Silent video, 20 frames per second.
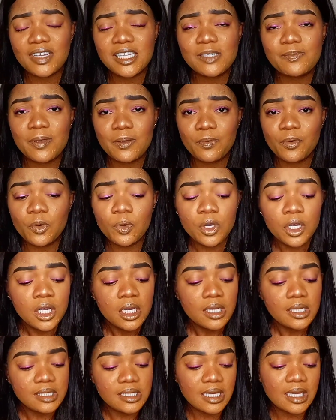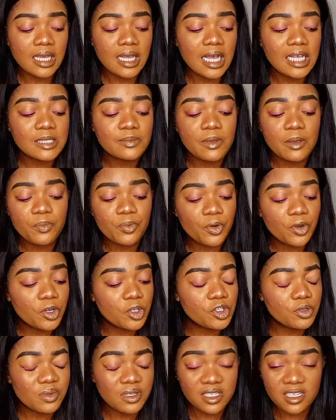people taking enhancement
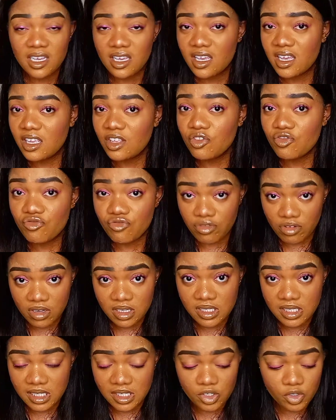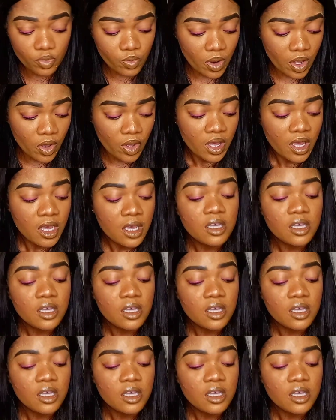products to be taking drugs as well.